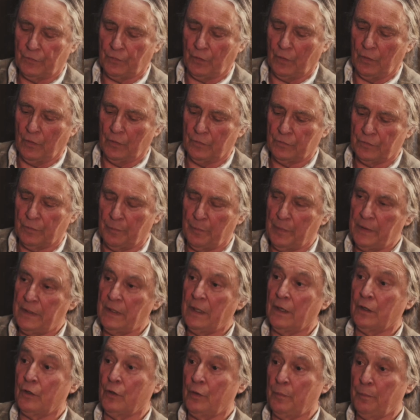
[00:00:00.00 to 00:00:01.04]
so to be
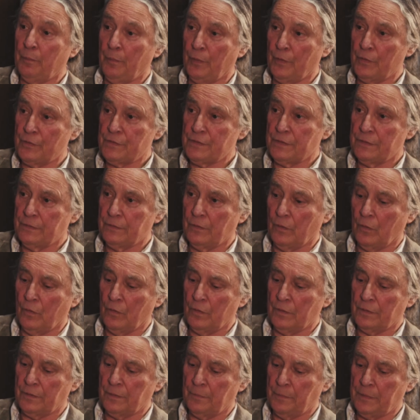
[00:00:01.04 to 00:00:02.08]
a good person
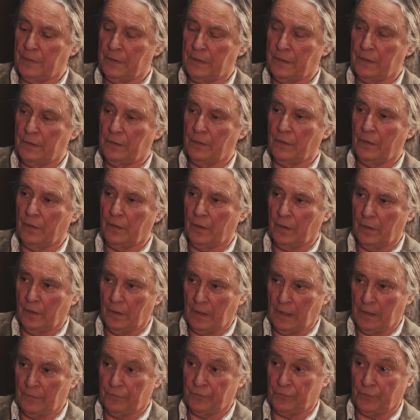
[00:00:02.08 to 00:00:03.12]
or to be uh,
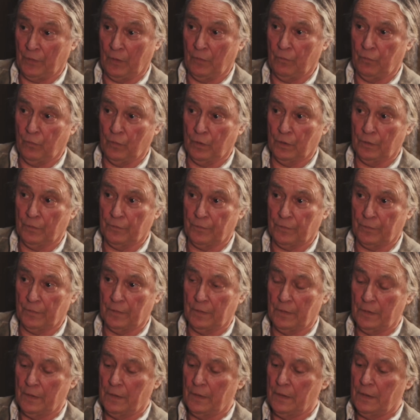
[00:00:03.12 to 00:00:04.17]
have self worth.
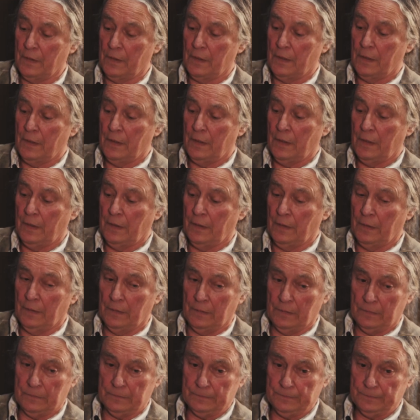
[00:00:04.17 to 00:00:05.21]
Yeah.
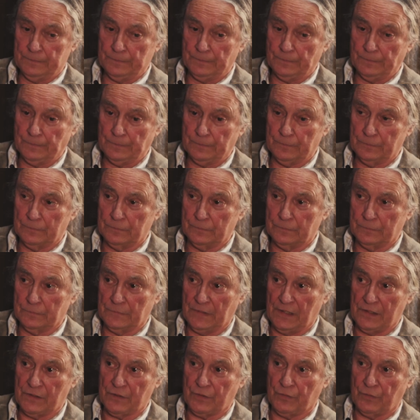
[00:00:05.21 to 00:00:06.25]
Um,
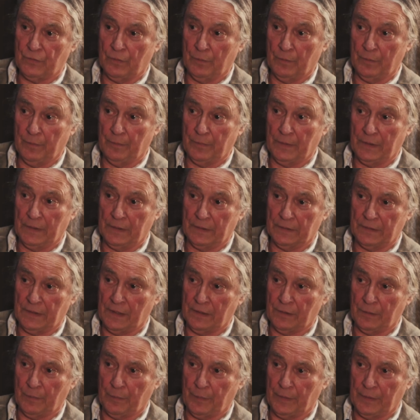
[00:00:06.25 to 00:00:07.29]
decent human being,
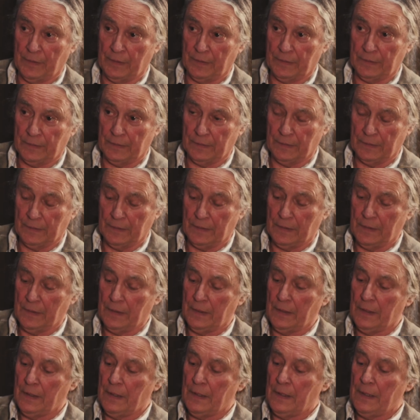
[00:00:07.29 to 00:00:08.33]
take your mm-hmm. pick.
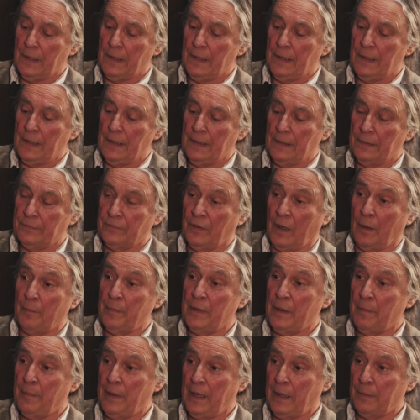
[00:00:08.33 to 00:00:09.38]
Uh, not be
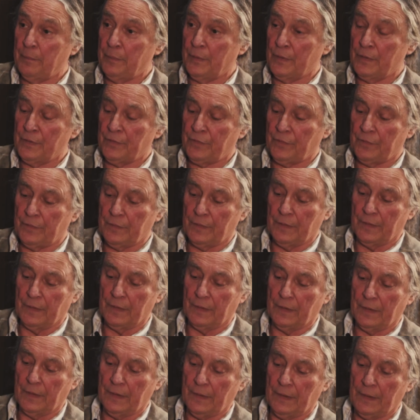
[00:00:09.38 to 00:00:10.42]
a bad person.
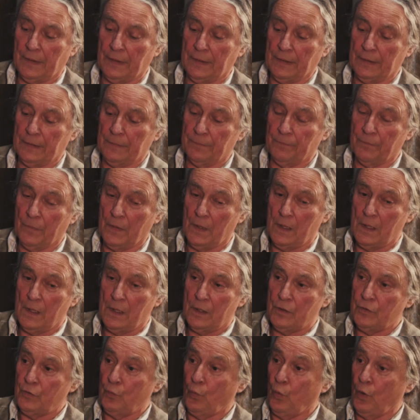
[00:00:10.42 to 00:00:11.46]
Mm-hmm. Um,
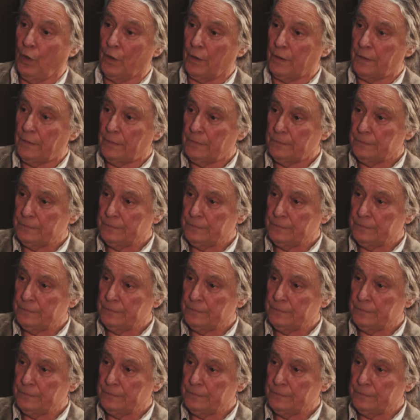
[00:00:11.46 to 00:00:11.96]
you work